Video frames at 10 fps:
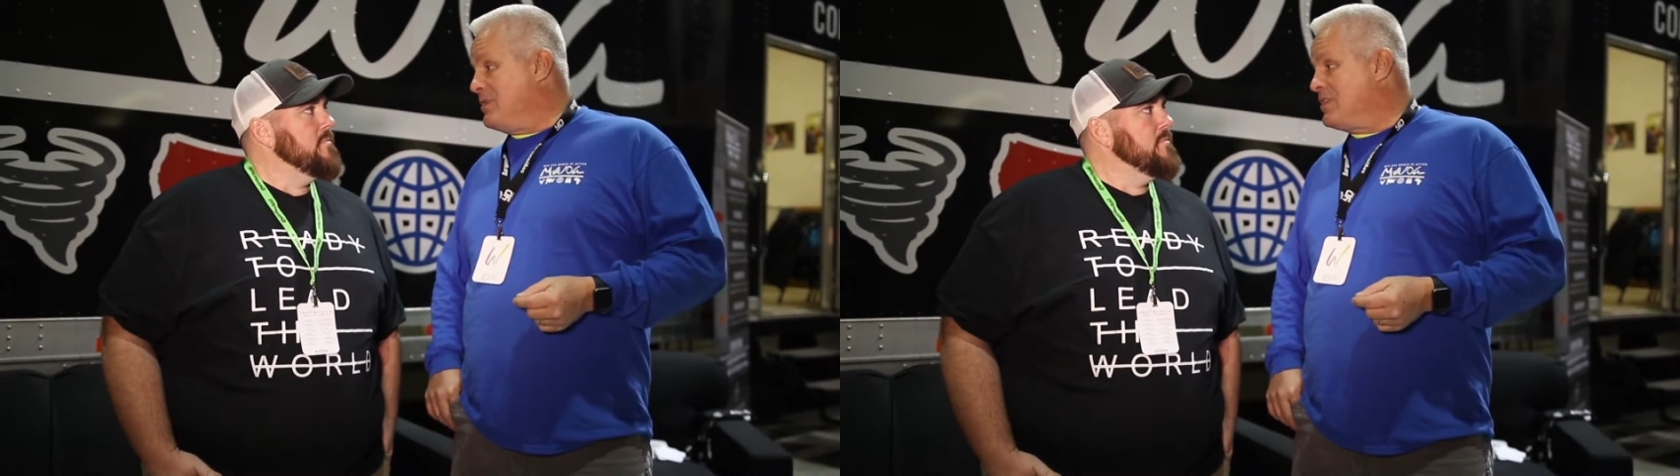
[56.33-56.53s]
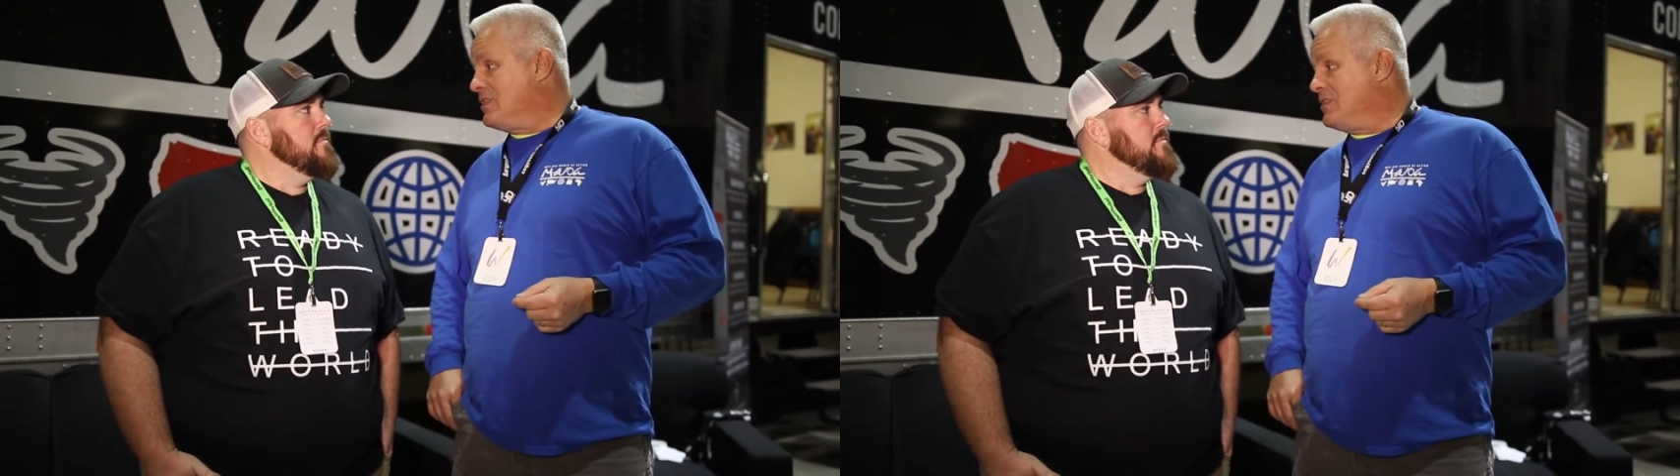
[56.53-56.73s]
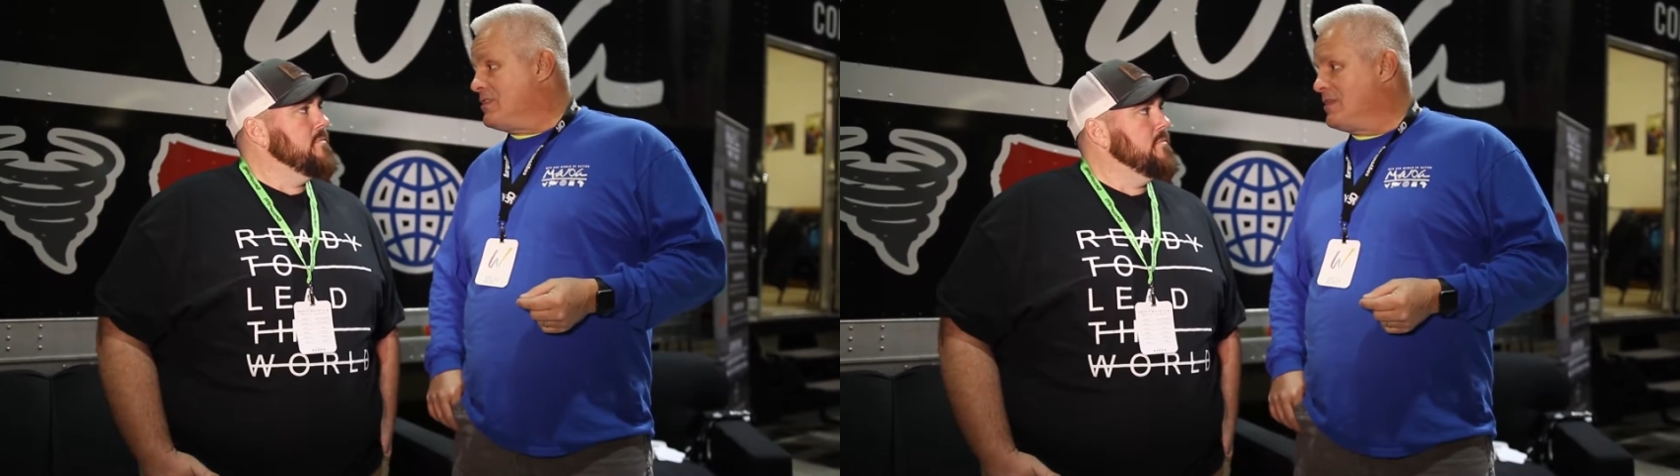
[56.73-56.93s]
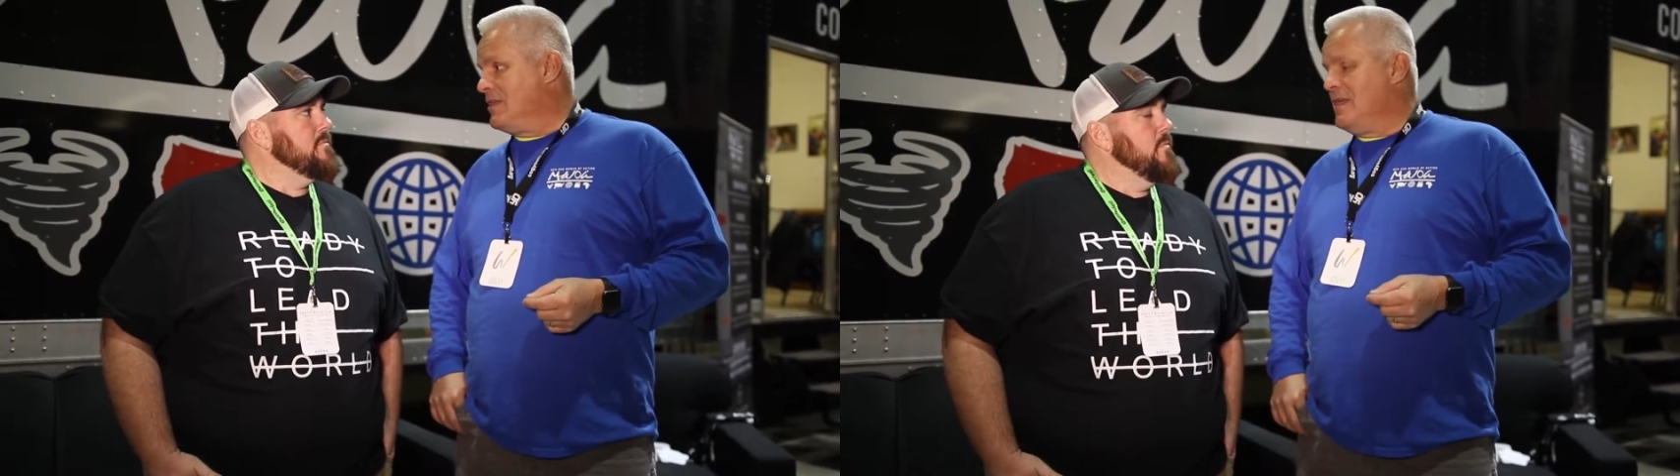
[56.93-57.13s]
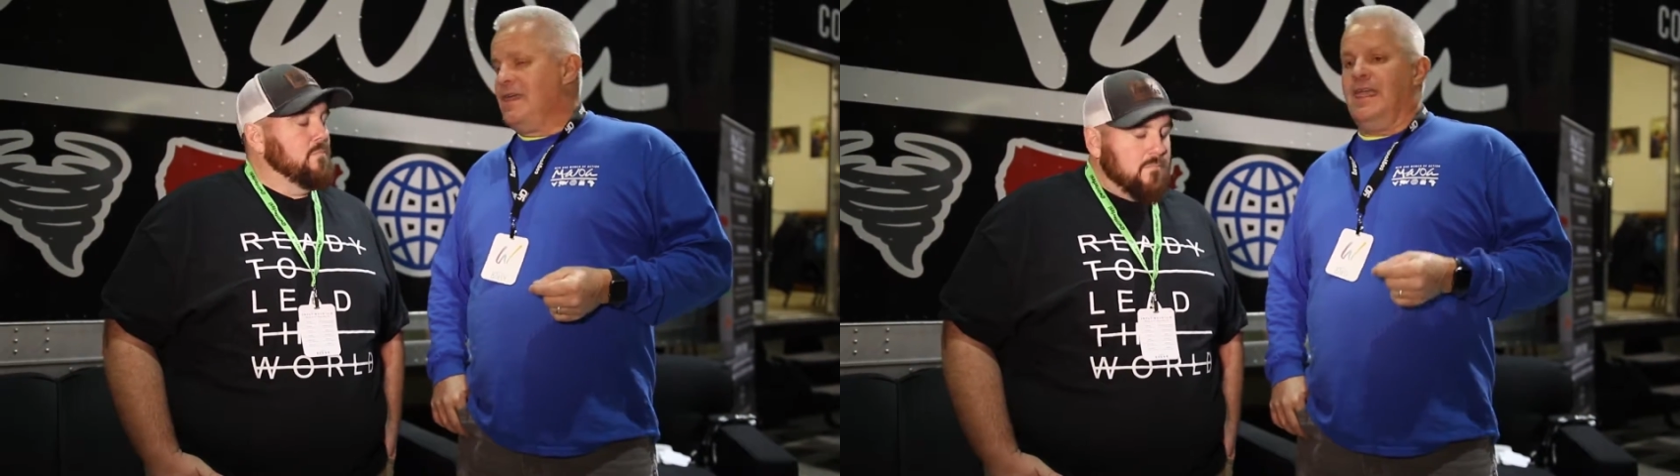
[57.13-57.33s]
missions,
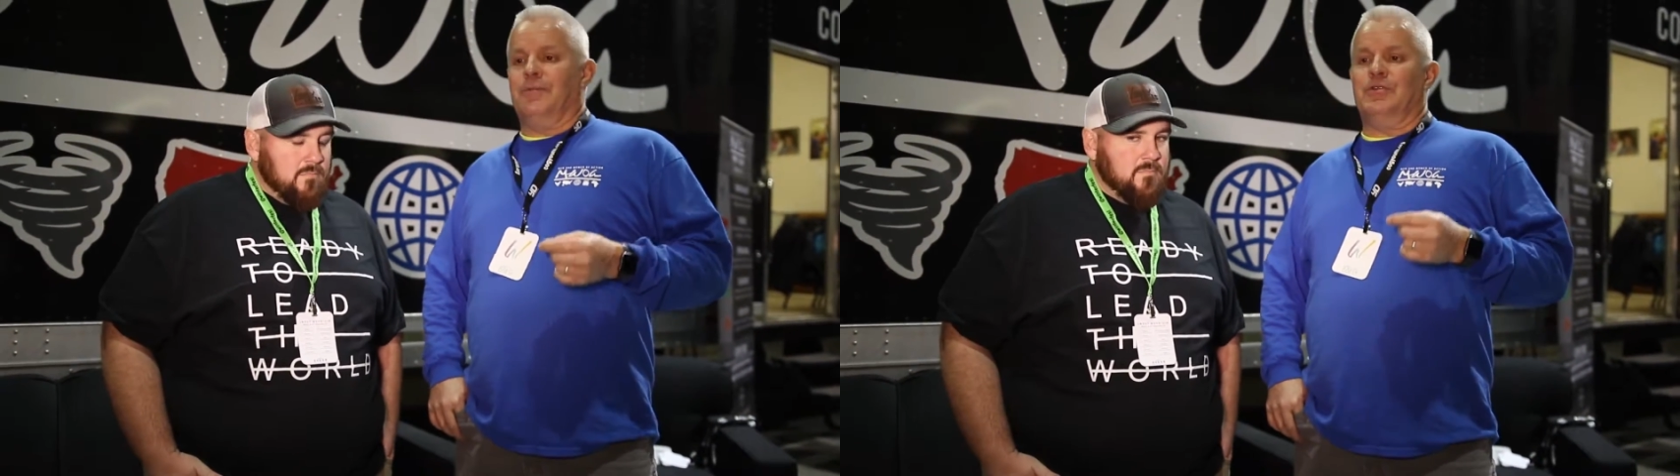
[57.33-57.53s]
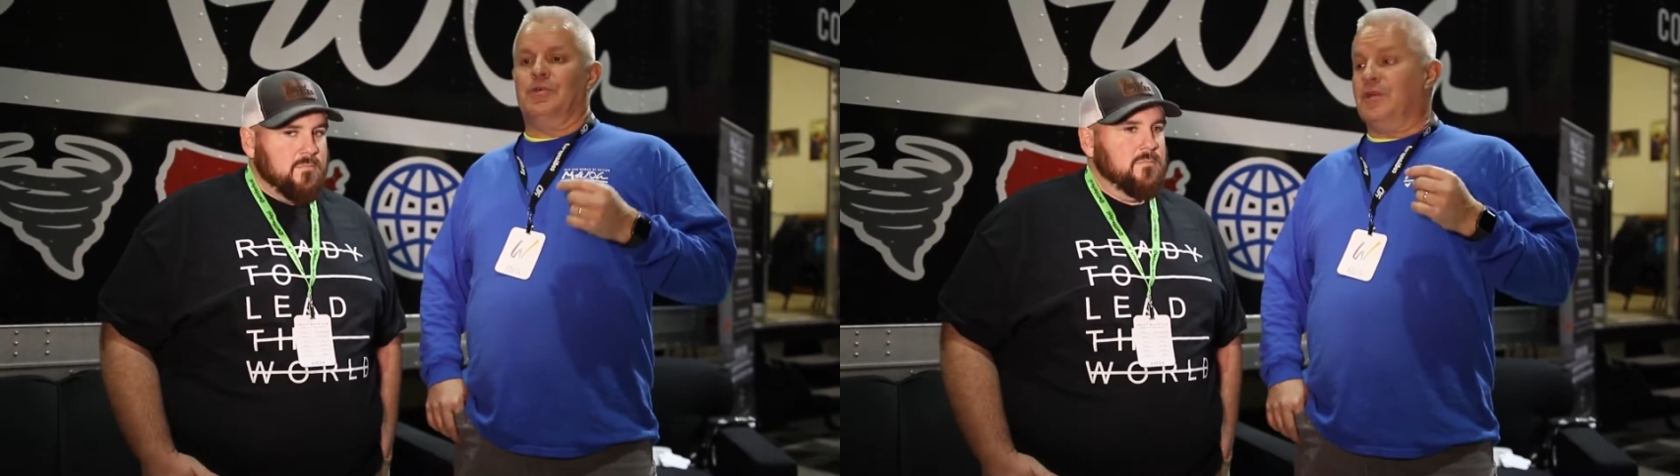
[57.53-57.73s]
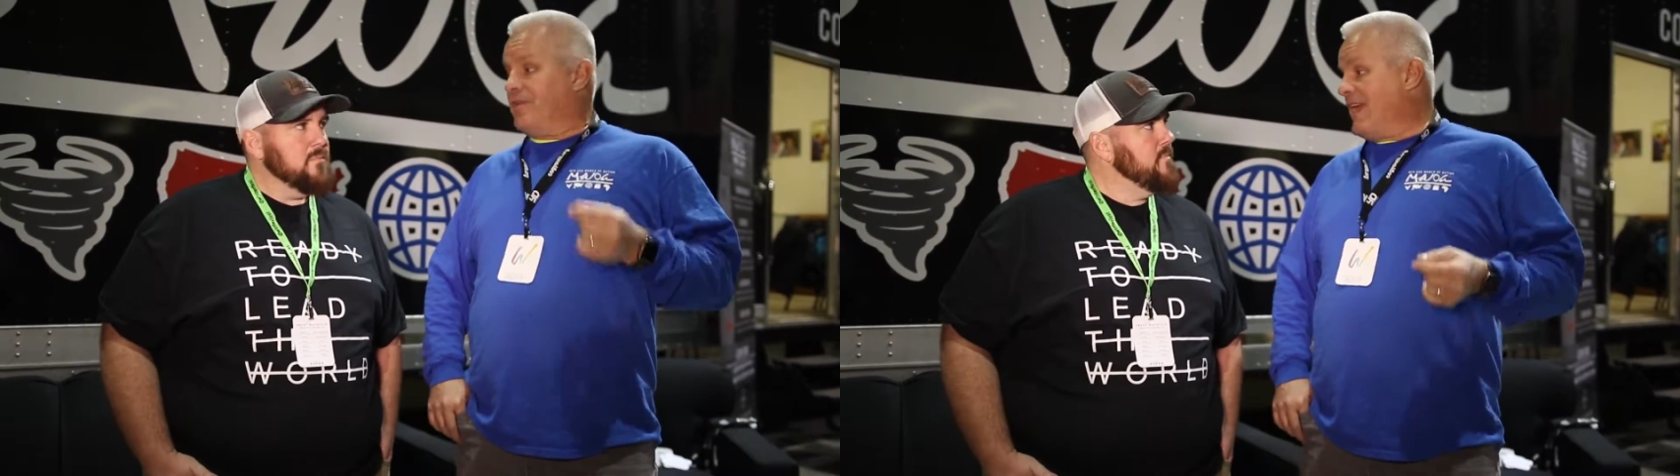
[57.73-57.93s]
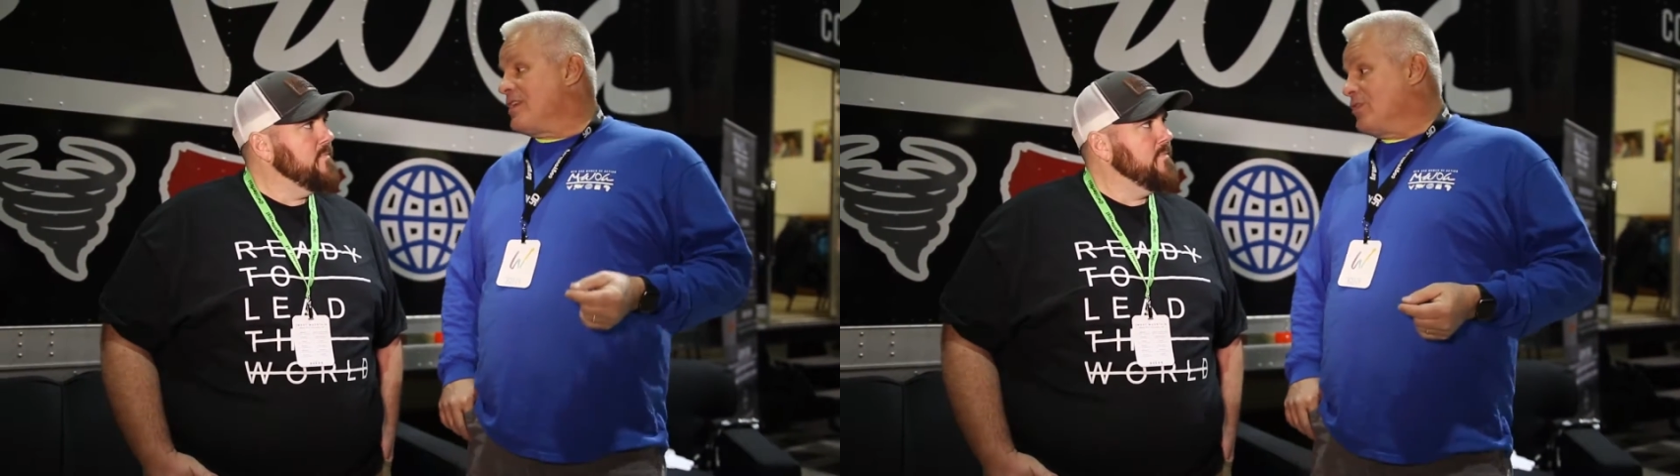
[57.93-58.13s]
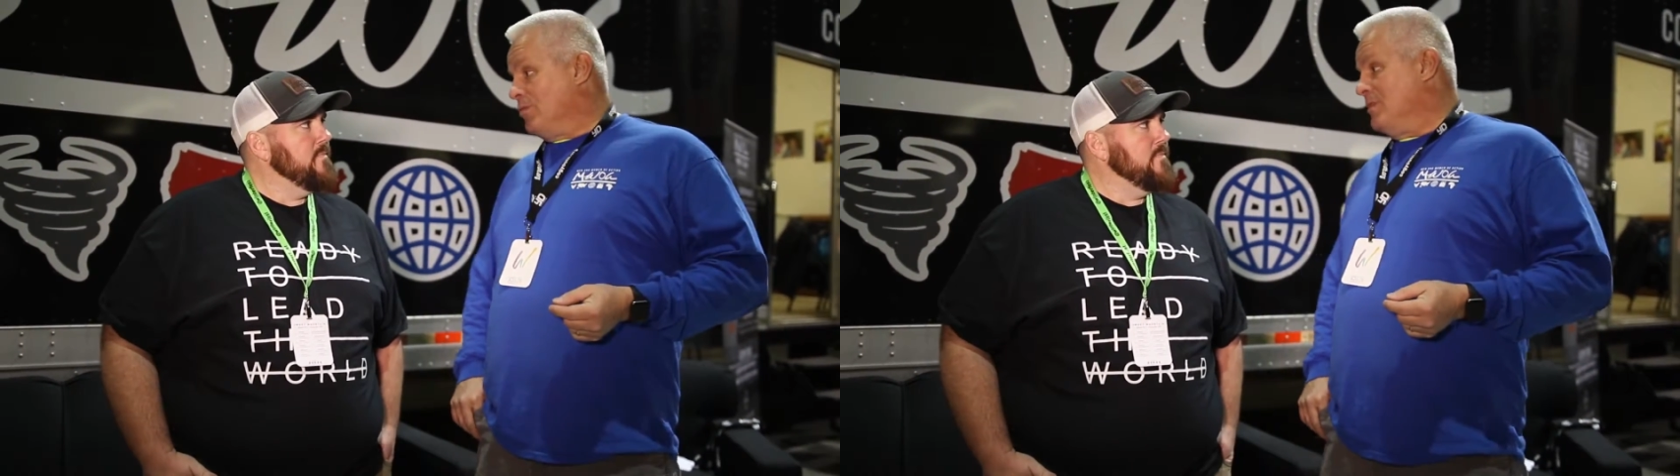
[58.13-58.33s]
and we do international